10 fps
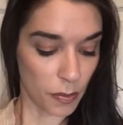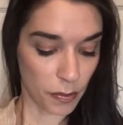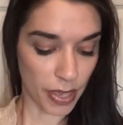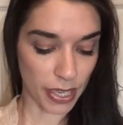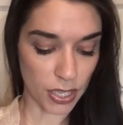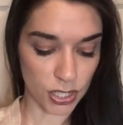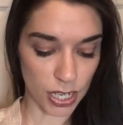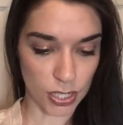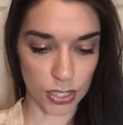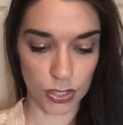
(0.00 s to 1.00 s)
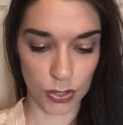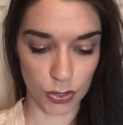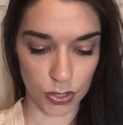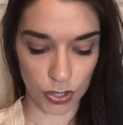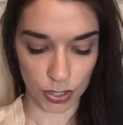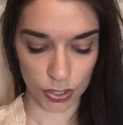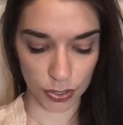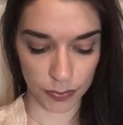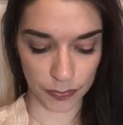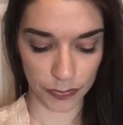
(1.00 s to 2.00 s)
Making changes to the structure.
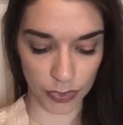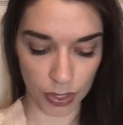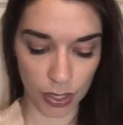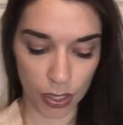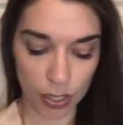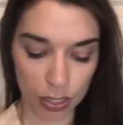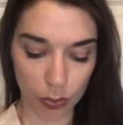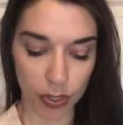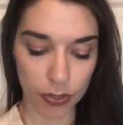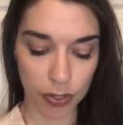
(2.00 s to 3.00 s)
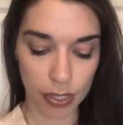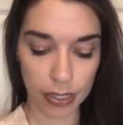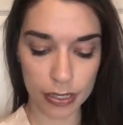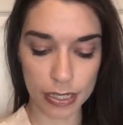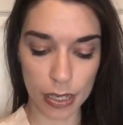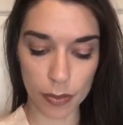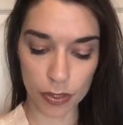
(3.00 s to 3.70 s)
So when creating a table,